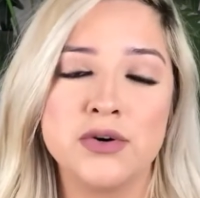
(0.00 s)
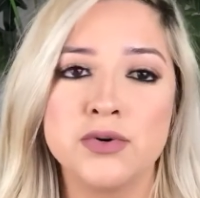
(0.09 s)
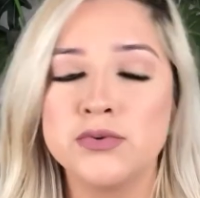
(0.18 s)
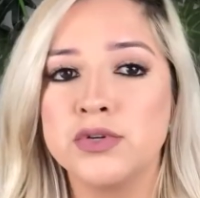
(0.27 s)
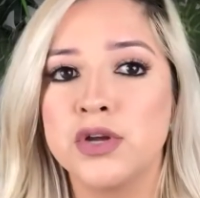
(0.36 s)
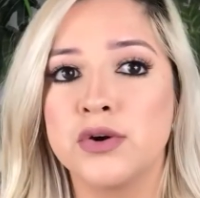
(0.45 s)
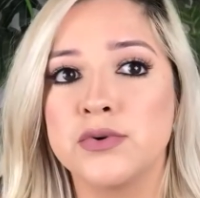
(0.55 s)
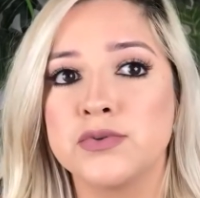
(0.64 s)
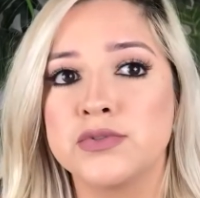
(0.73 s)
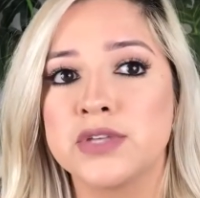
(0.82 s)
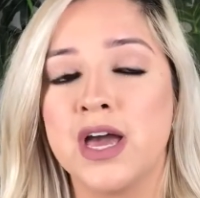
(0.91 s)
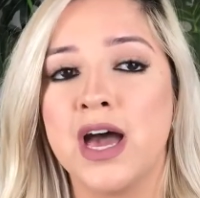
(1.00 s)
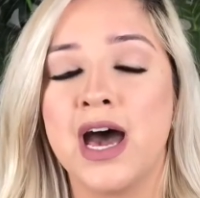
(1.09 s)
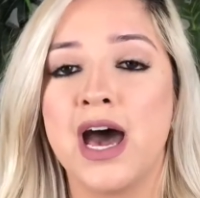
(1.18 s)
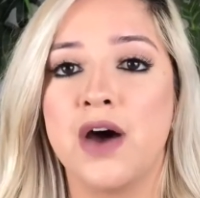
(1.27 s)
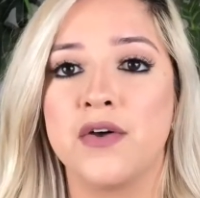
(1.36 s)
Who knows
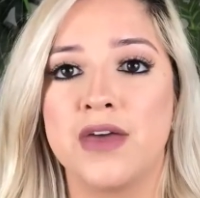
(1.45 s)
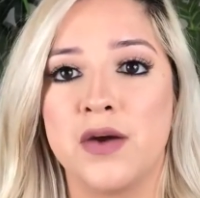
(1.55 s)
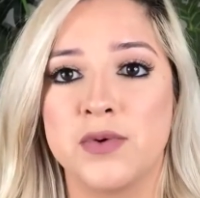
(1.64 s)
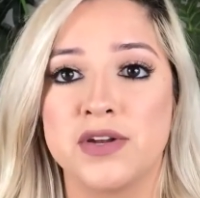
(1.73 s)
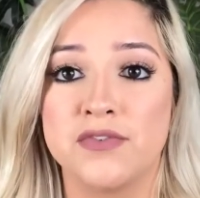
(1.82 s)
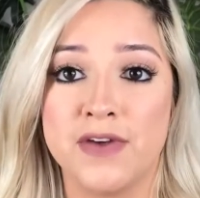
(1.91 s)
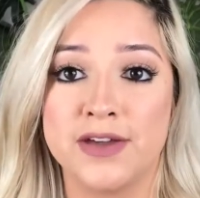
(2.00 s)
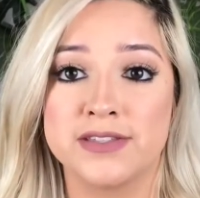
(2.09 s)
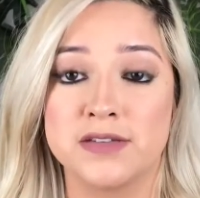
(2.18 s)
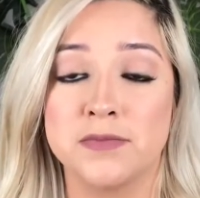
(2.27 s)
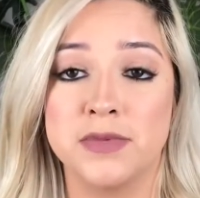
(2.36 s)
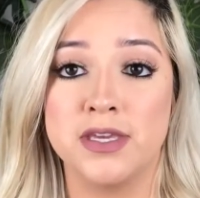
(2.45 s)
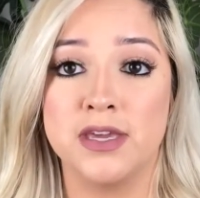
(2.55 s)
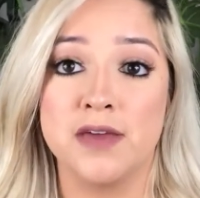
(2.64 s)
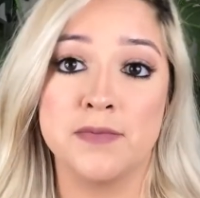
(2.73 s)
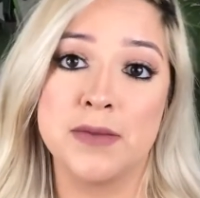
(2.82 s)
how that would have affected
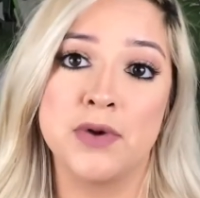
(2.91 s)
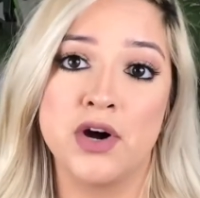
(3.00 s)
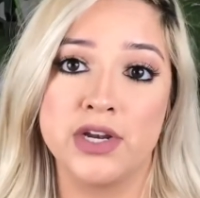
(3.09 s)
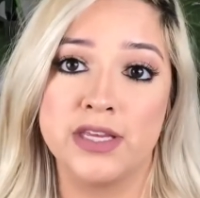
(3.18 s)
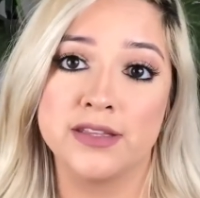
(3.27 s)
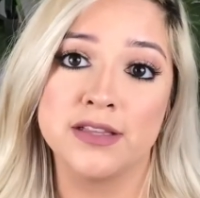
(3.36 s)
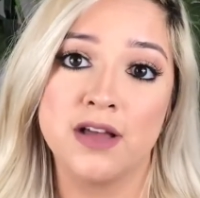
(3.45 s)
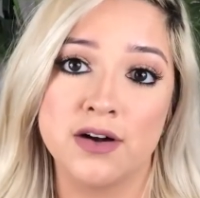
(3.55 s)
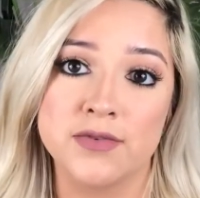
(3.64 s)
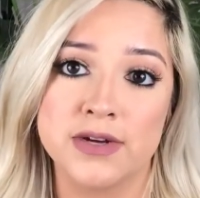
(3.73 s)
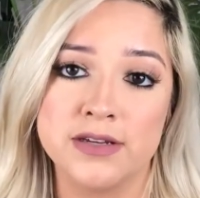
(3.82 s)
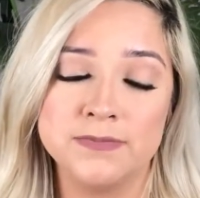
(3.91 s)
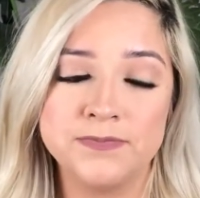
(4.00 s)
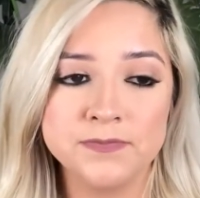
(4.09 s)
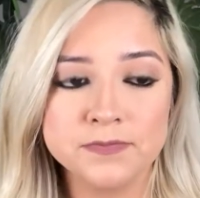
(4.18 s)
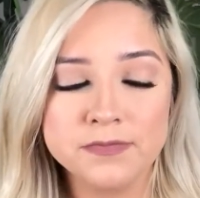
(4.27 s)
me and my body in the long run.